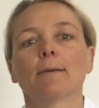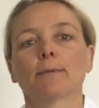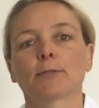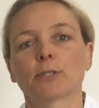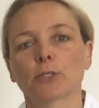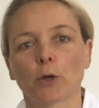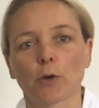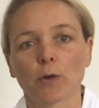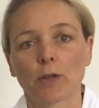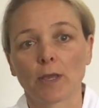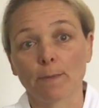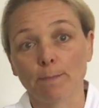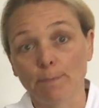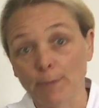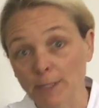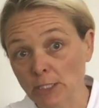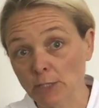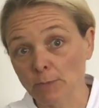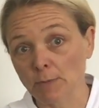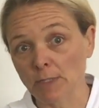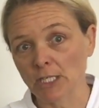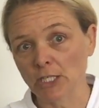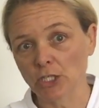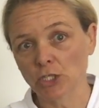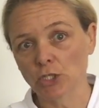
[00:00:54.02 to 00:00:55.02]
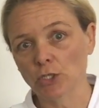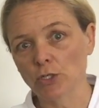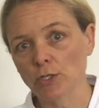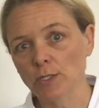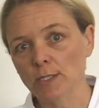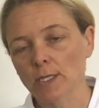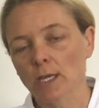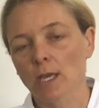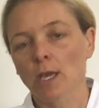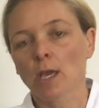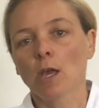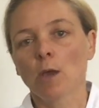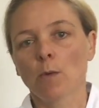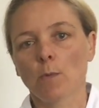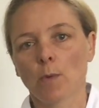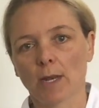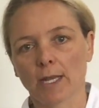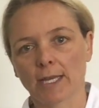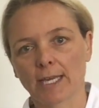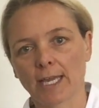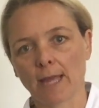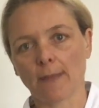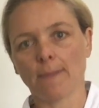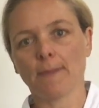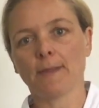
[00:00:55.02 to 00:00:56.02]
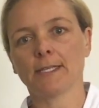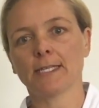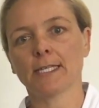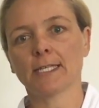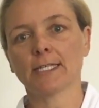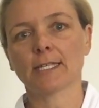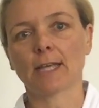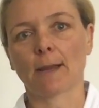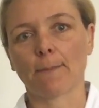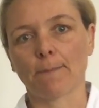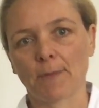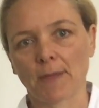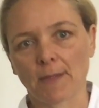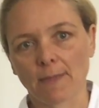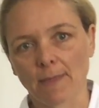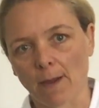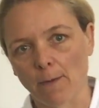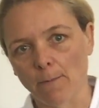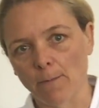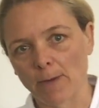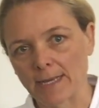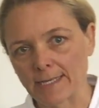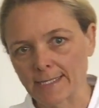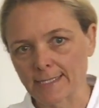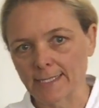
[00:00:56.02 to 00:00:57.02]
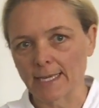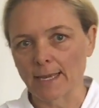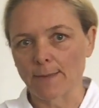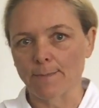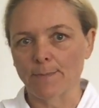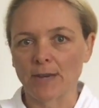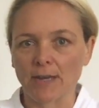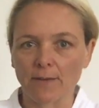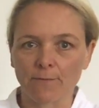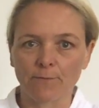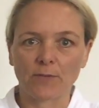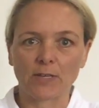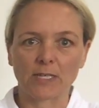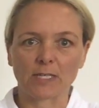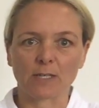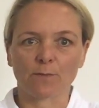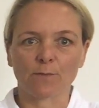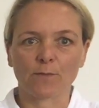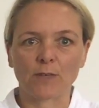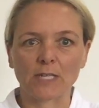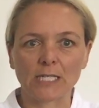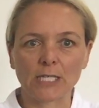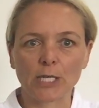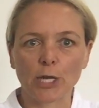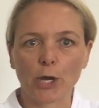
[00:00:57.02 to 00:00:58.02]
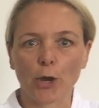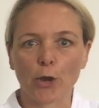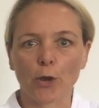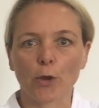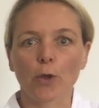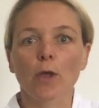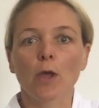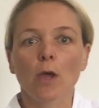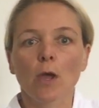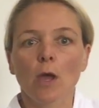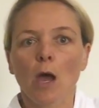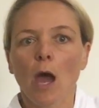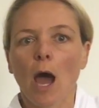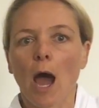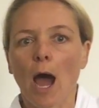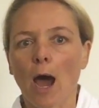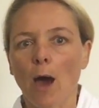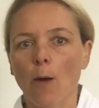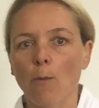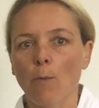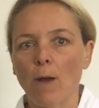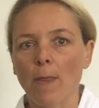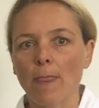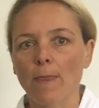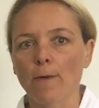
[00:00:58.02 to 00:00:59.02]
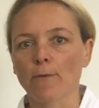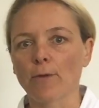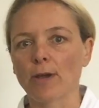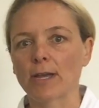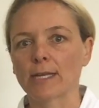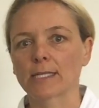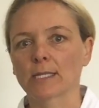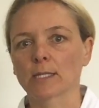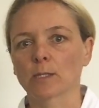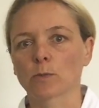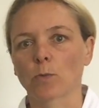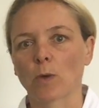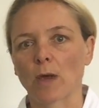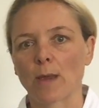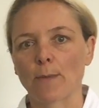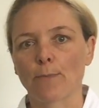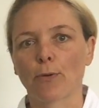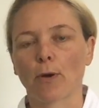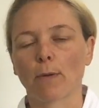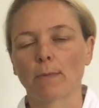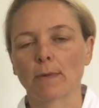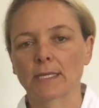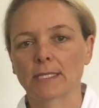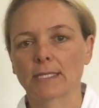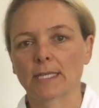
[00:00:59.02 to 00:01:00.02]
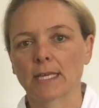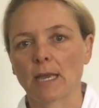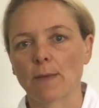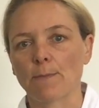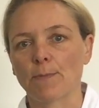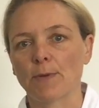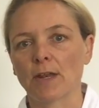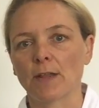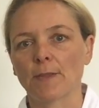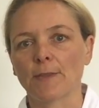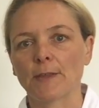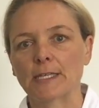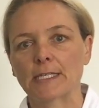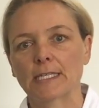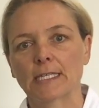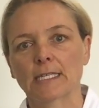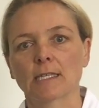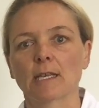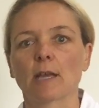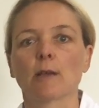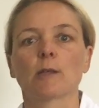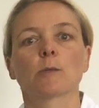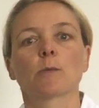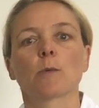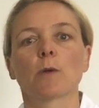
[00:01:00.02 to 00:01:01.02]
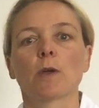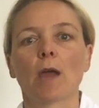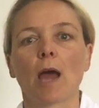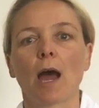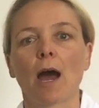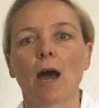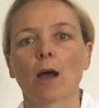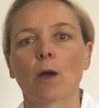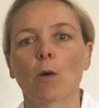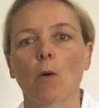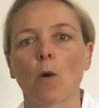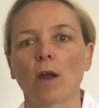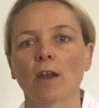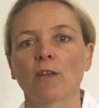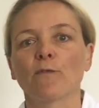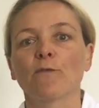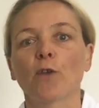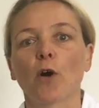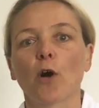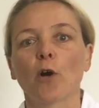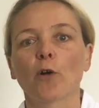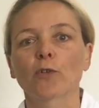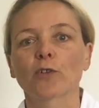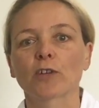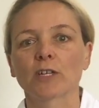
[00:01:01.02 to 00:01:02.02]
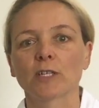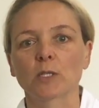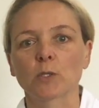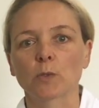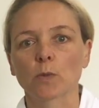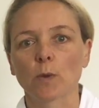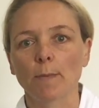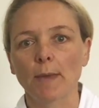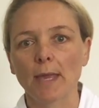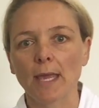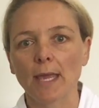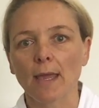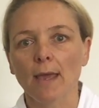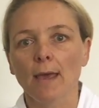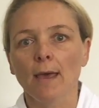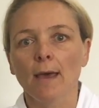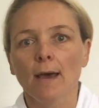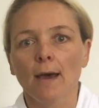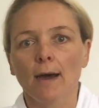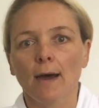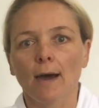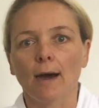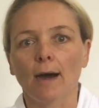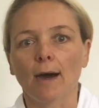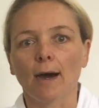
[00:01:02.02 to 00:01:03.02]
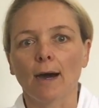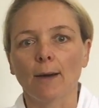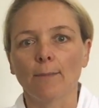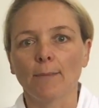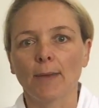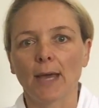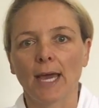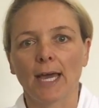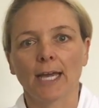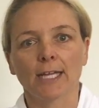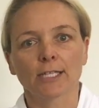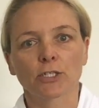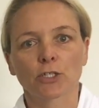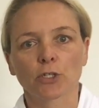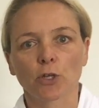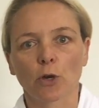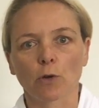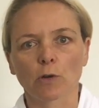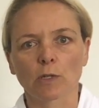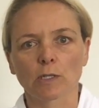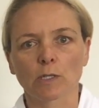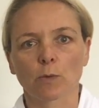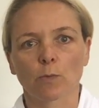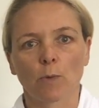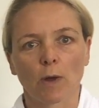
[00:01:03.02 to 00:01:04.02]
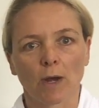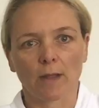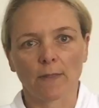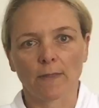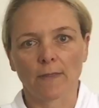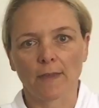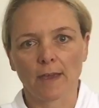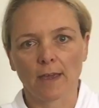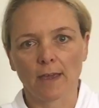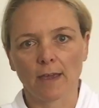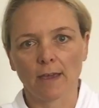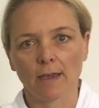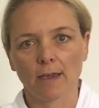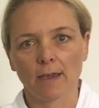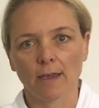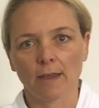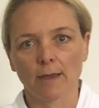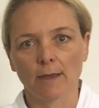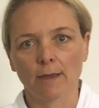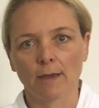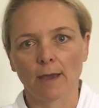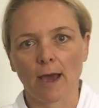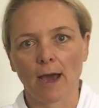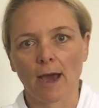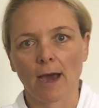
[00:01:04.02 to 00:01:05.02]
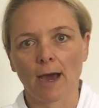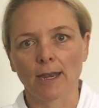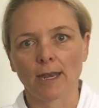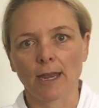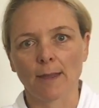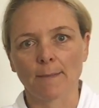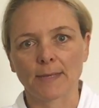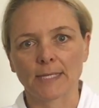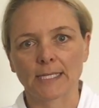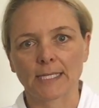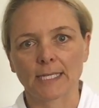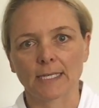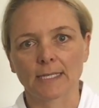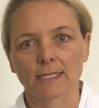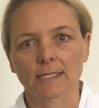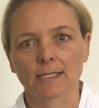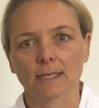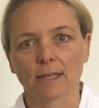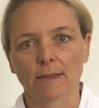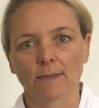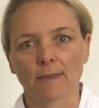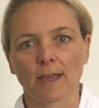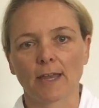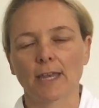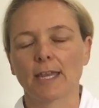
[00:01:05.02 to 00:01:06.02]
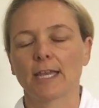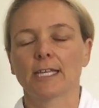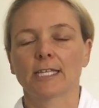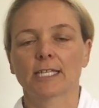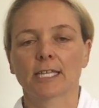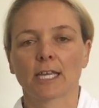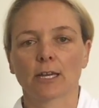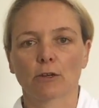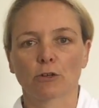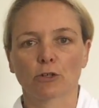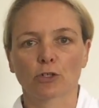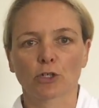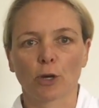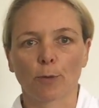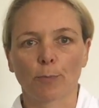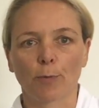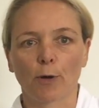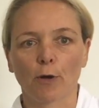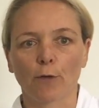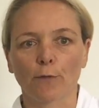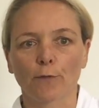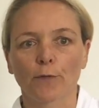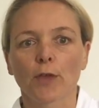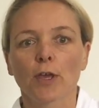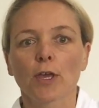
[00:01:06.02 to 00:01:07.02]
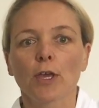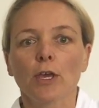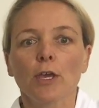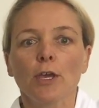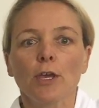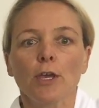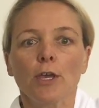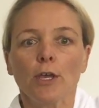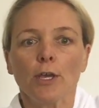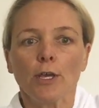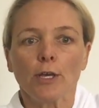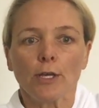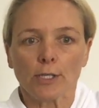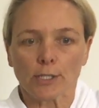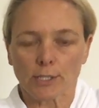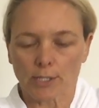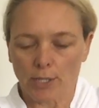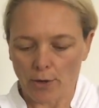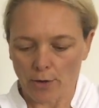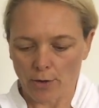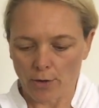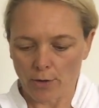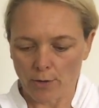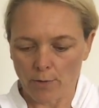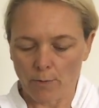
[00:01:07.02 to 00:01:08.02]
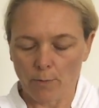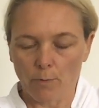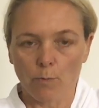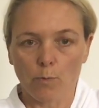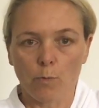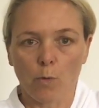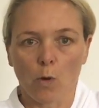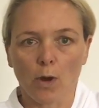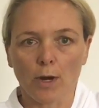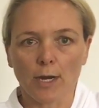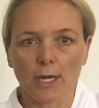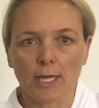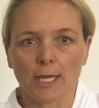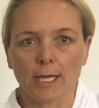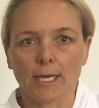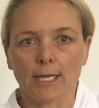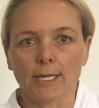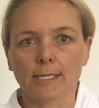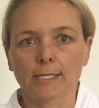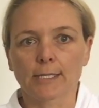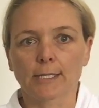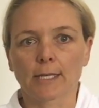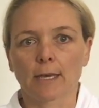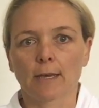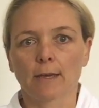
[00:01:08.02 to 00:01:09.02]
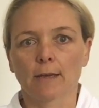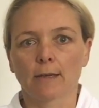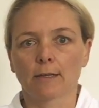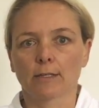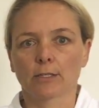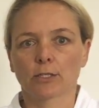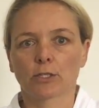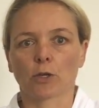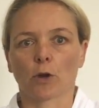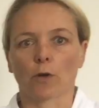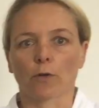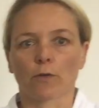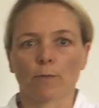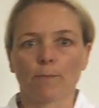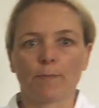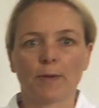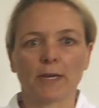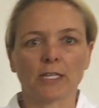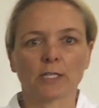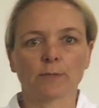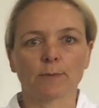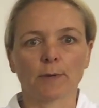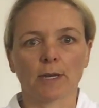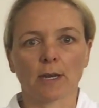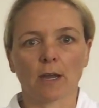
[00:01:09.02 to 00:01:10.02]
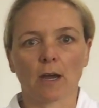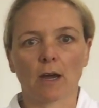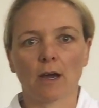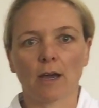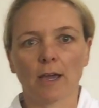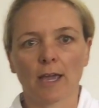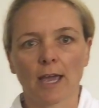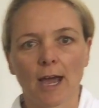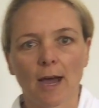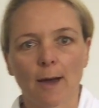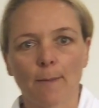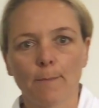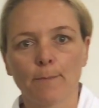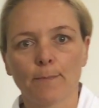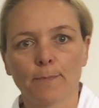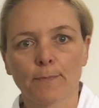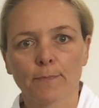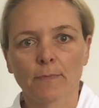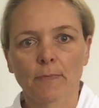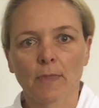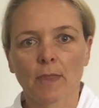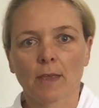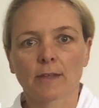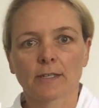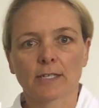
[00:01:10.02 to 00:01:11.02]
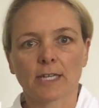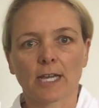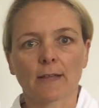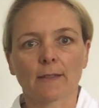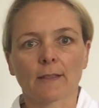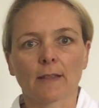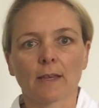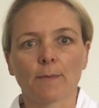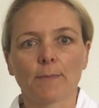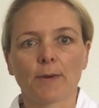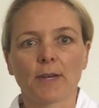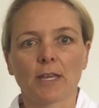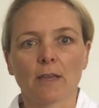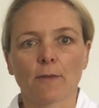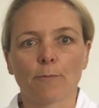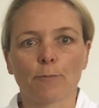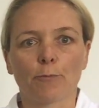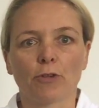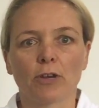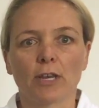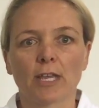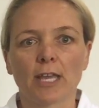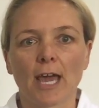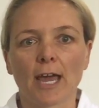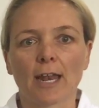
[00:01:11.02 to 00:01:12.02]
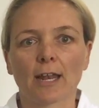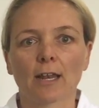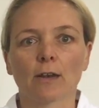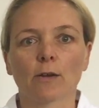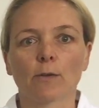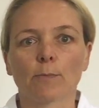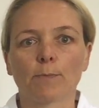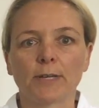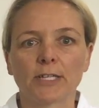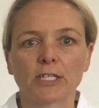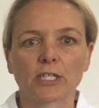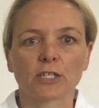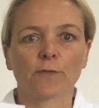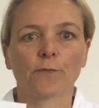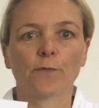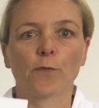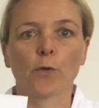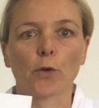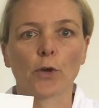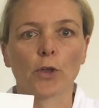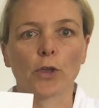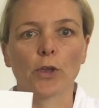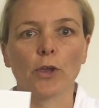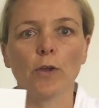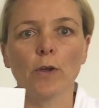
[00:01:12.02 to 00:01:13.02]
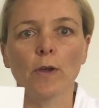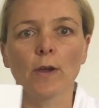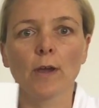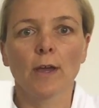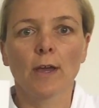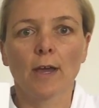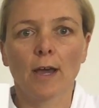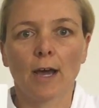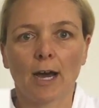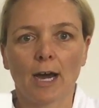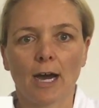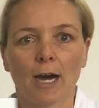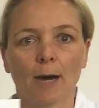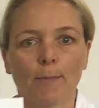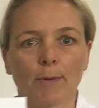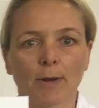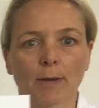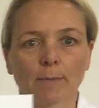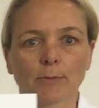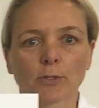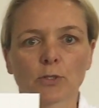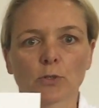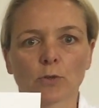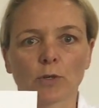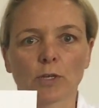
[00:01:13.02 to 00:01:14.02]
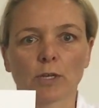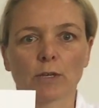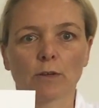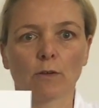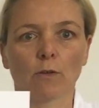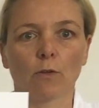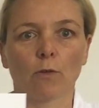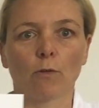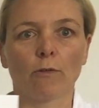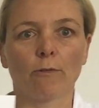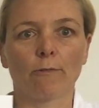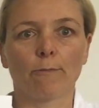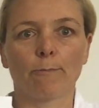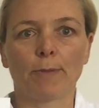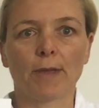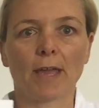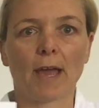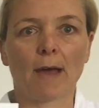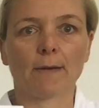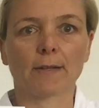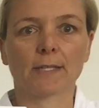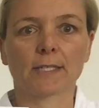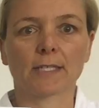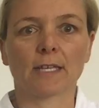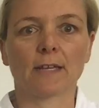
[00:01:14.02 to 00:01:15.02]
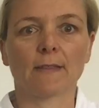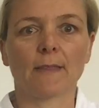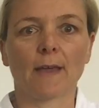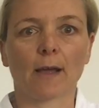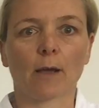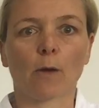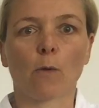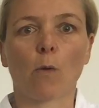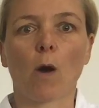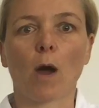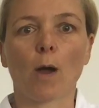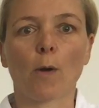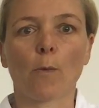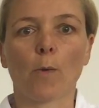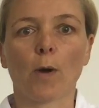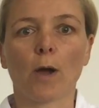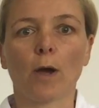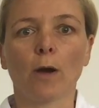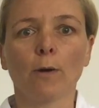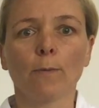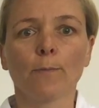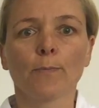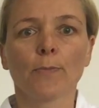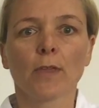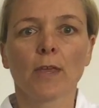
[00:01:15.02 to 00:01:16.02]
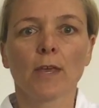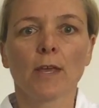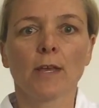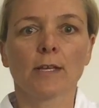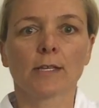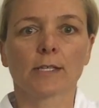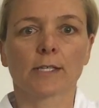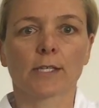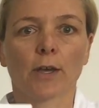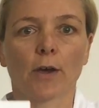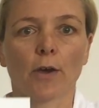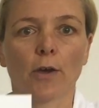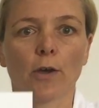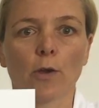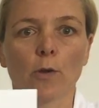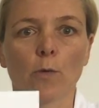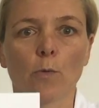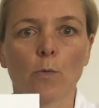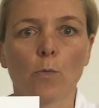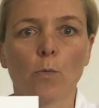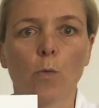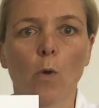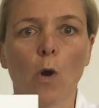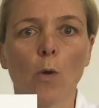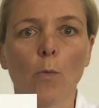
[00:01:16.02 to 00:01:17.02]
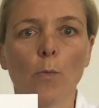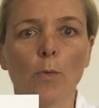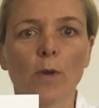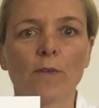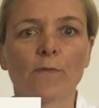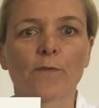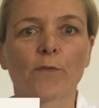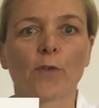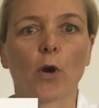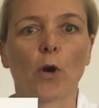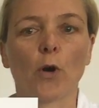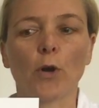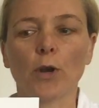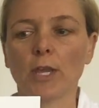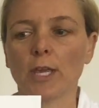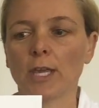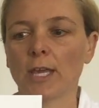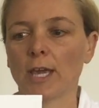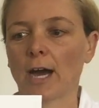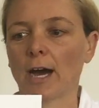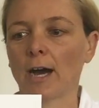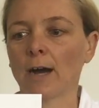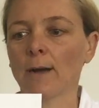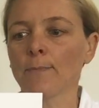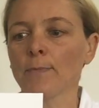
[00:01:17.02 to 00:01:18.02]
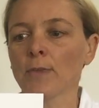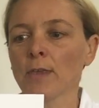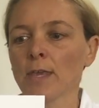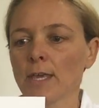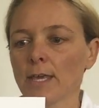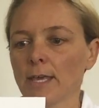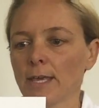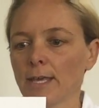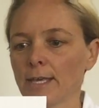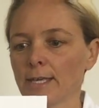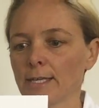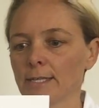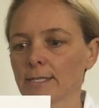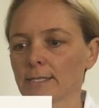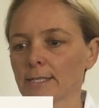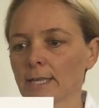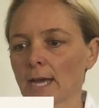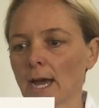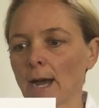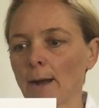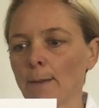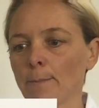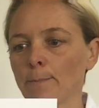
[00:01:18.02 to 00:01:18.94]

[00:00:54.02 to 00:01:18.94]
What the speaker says: shoulder impingement issues? Well, again, this is something that we see a bit of Fix It Physio. One of the reasons we probably see a bit of this is as we are quite involved in swimming, and shoulders are of their nemesis that they need to get on top of. So what is shoulder impingement? I taking the liberty of printing out a little picture for you, and I'm sure you'll all be able to see that quite well. So what we've got here is